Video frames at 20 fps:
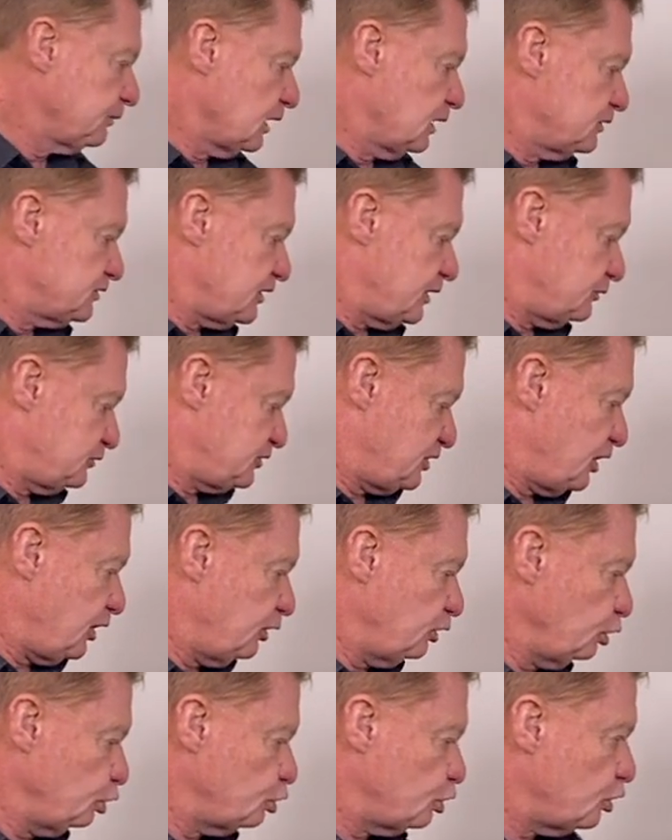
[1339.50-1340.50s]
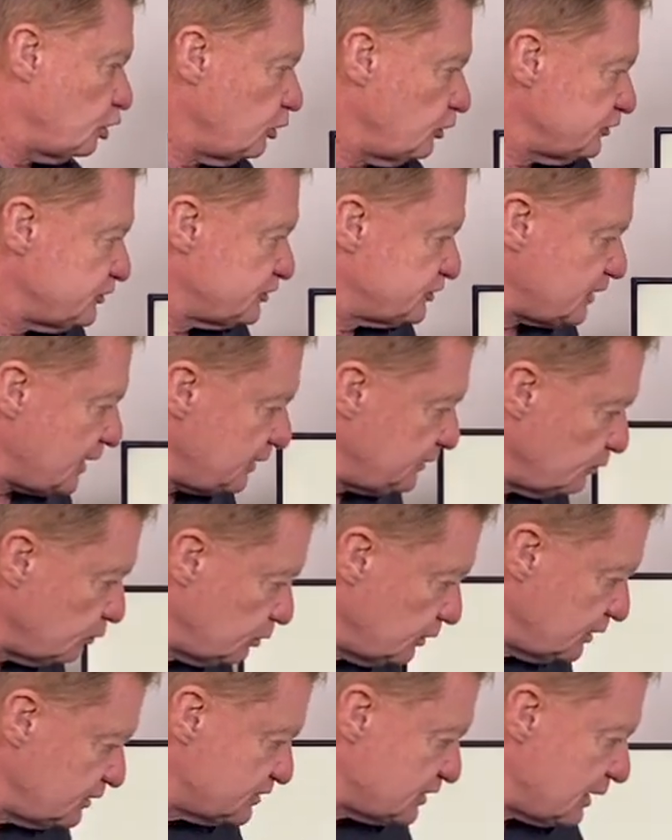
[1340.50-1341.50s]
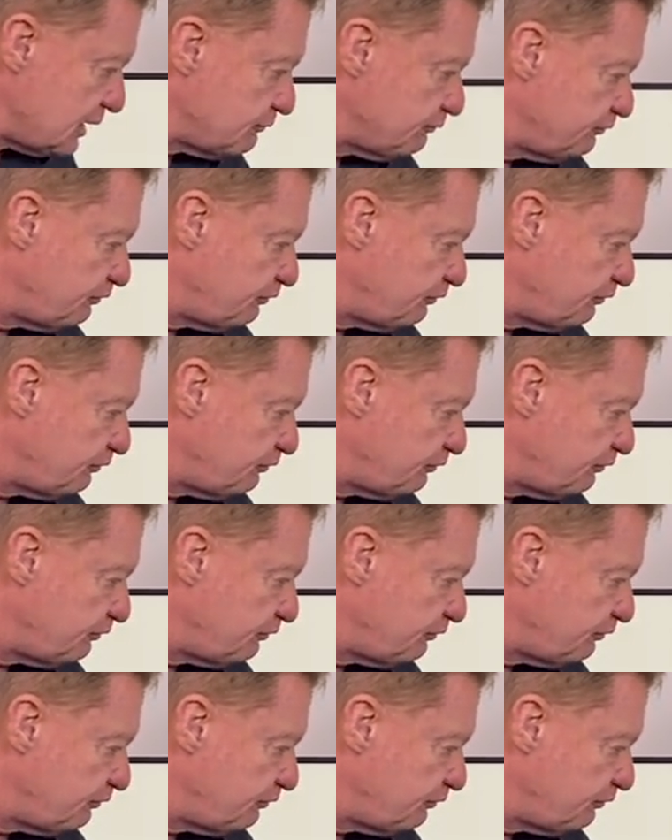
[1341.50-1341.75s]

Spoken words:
So total costs, add all these up,